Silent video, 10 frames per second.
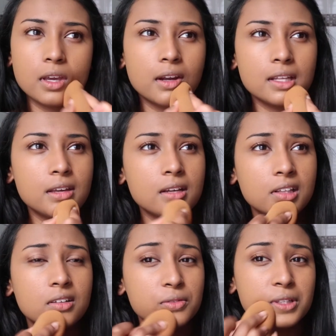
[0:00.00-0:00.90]
And I take
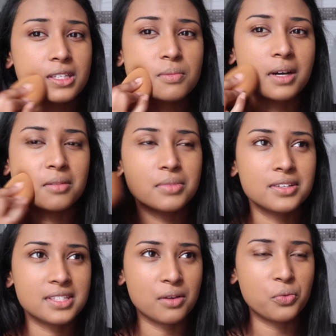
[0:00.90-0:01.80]
long with this part
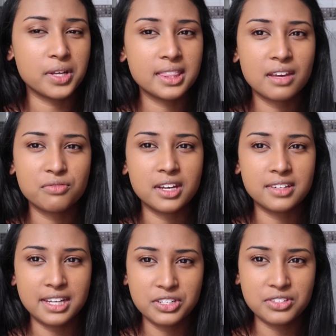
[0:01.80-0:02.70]
because I want that
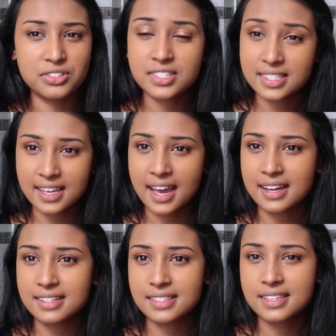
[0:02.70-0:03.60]
foundation to sit
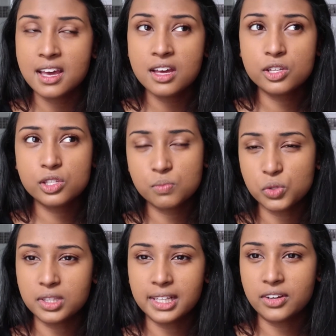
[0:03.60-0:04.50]
as
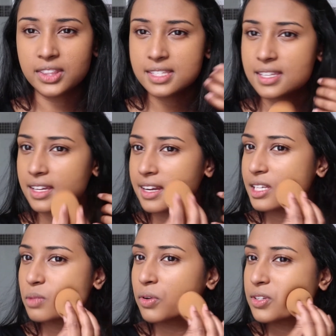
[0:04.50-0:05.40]
smoothly on the skin
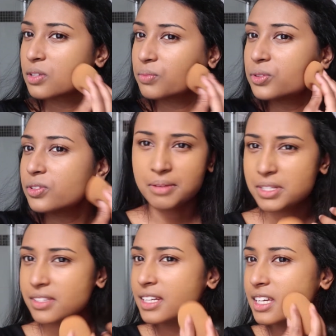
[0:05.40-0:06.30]
as possible. I'm
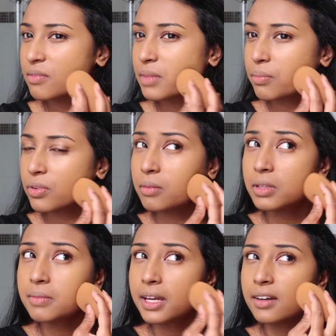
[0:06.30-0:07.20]
just going to give my
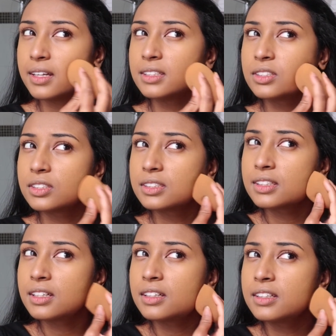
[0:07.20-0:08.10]
problem areas just
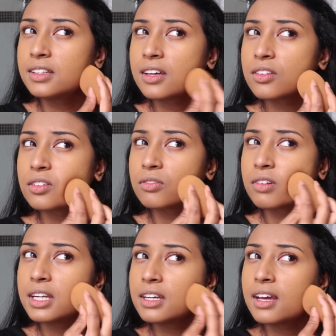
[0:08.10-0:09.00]
another
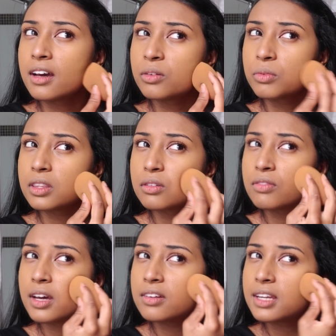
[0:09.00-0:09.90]
rundown with the
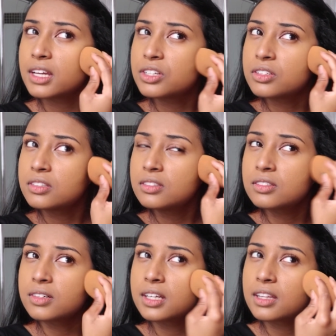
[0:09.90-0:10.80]
foundation,
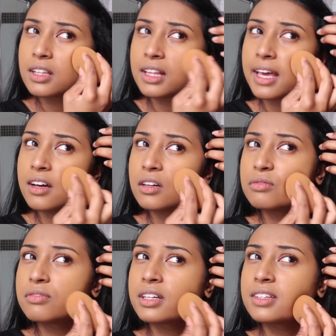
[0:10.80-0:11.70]
so another layer of
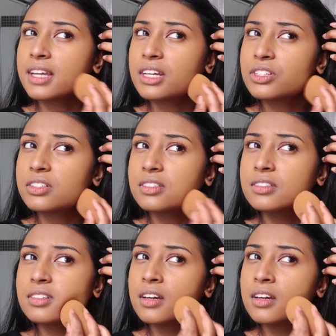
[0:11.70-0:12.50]
foundation.